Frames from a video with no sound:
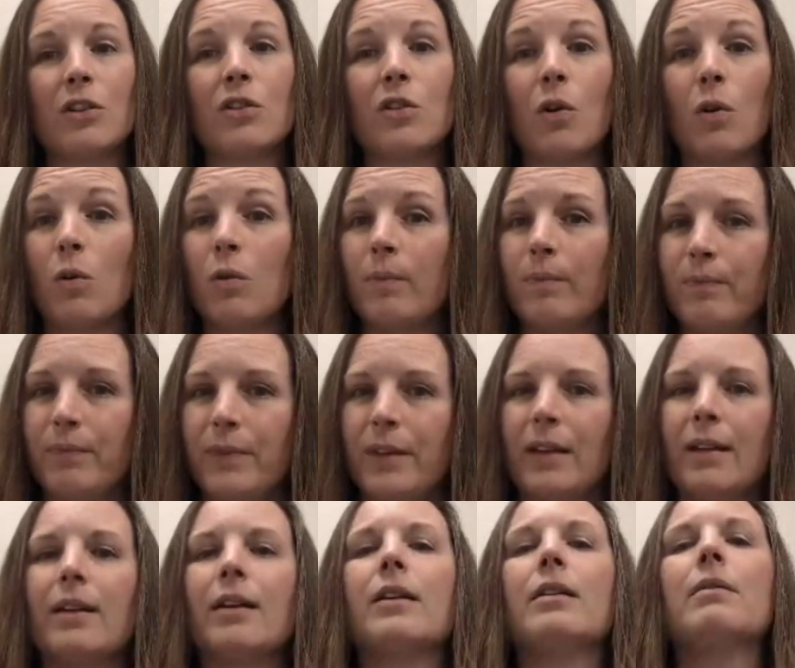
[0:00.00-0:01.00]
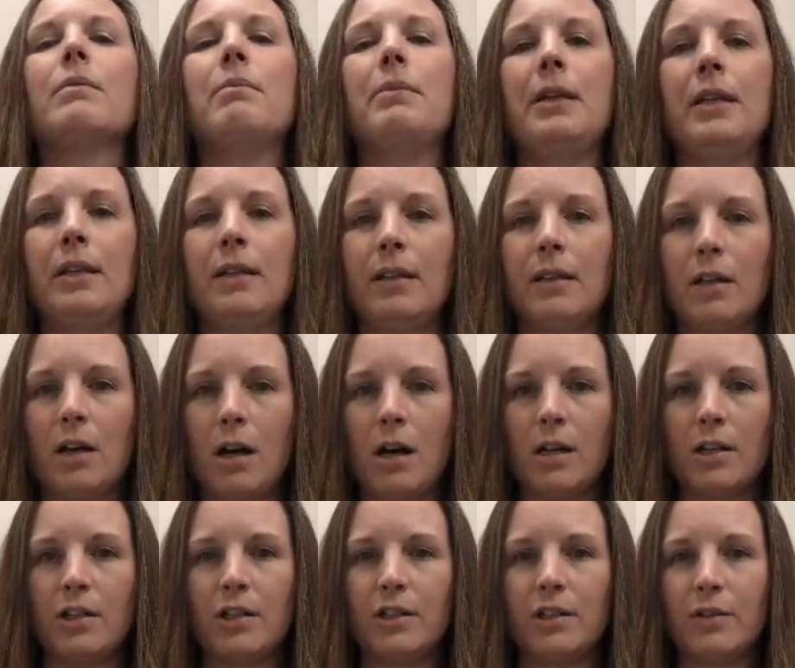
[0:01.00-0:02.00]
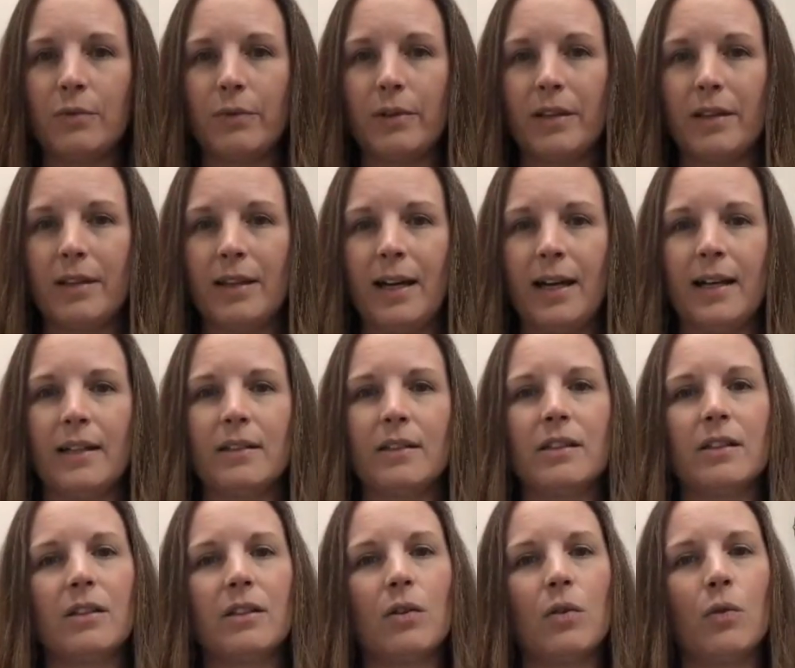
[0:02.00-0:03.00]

So be cautious with that.